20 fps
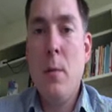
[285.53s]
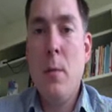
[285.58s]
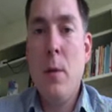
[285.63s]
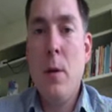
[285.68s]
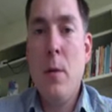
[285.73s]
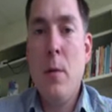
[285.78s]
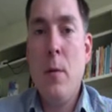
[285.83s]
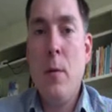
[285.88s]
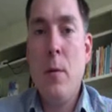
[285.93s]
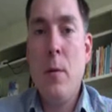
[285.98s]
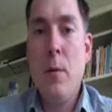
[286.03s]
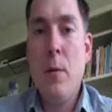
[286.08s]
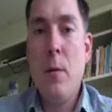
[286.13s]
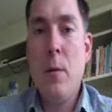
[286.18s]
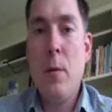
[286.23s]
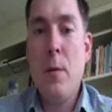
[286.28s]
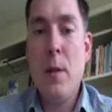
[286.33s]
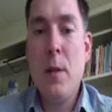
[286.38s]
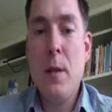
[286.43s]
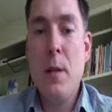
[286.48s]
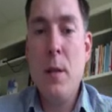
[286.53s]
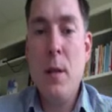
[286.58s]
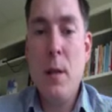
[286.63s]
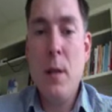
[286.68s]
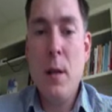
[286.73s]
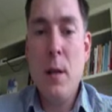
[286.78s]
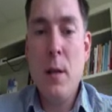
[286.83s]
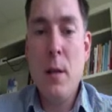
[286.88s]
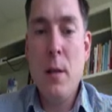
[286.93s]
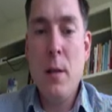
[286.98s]
We go into our
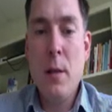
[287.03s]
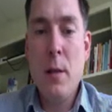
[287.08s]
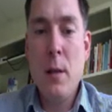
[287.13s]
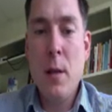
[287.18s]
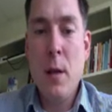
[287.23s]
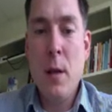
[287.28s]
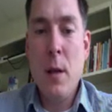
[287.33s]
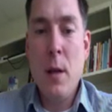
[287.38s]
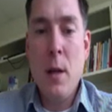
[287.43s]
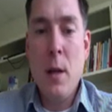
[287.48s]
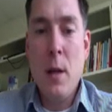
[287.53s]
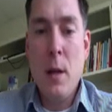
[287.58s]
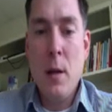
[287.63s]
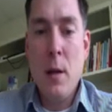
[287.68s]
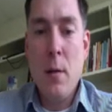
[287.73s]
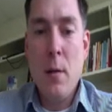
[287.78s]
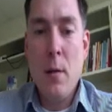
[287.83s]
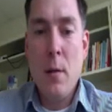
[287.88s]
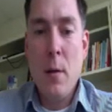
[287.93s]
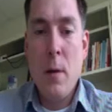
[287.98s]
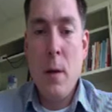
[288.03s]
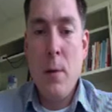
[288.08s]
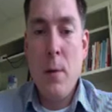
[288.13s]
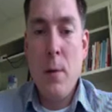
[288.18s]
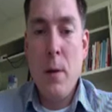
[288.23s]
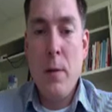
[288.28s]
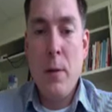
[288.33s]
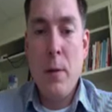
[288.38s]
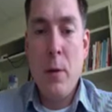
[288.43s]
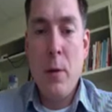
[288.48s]
syntax. Right,
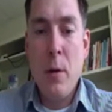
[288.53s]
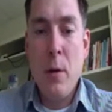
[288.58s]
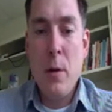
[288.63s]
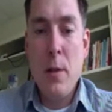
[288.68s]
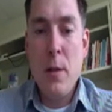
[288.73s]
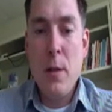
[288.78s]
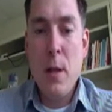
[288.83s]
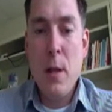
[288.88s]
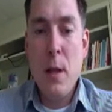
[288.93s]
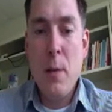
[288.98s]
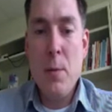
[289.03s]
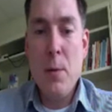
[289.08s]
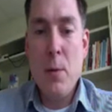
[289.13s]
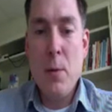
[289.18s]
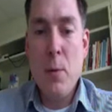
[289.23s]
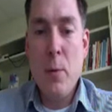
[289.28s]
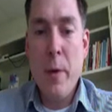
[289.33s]
we have the cross tabs,